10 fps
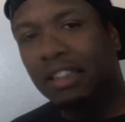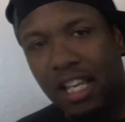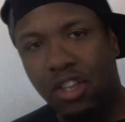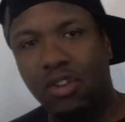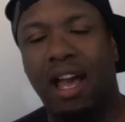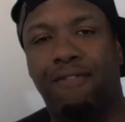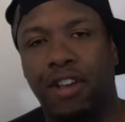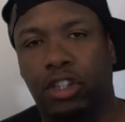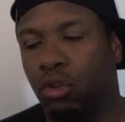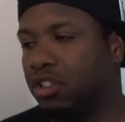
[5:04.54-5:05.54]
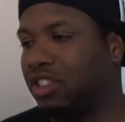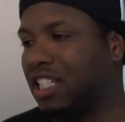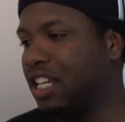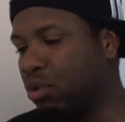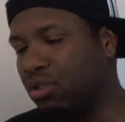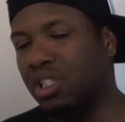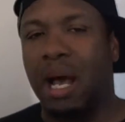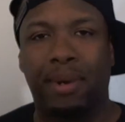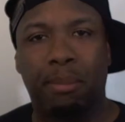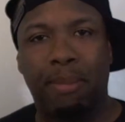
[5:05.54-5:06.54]
Then you got Victor Ortiz, who's
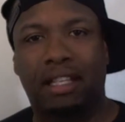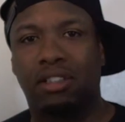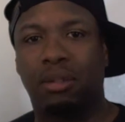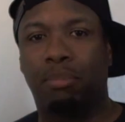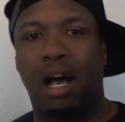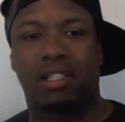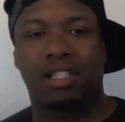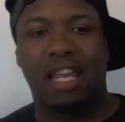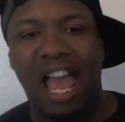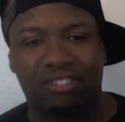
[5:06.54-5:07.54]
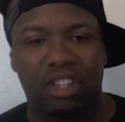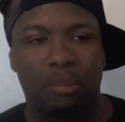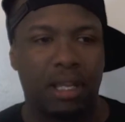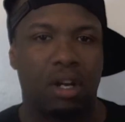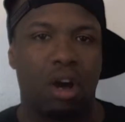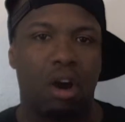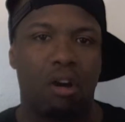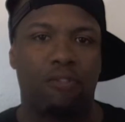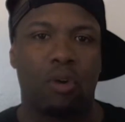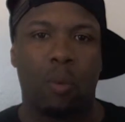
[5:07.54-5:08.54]
coming back into boxing after being
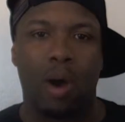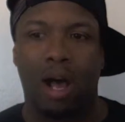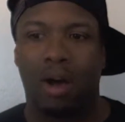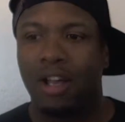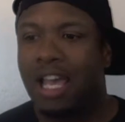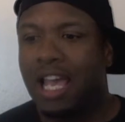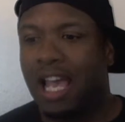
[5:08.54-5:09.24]
off for a while.